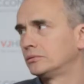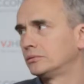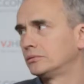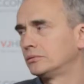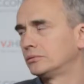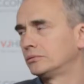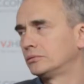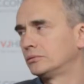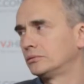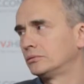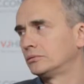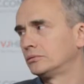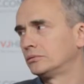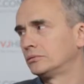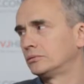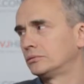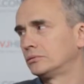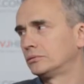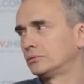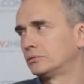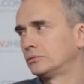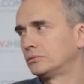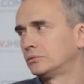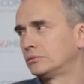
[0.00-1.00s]

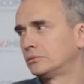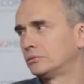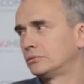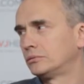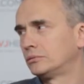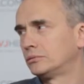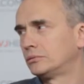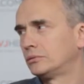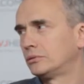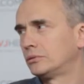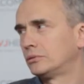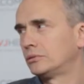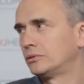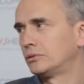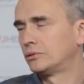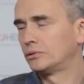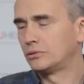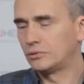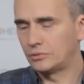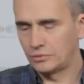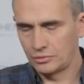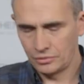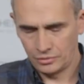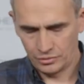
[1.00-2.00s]

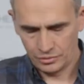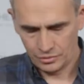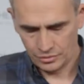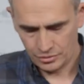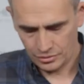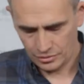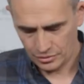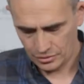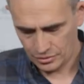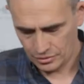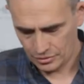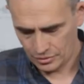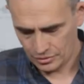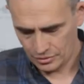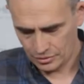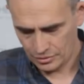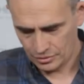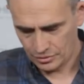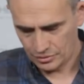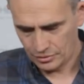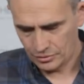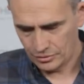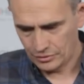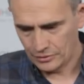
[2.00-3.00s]

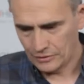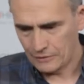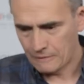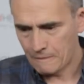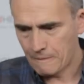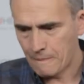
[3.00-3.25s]
This person isn't speaking.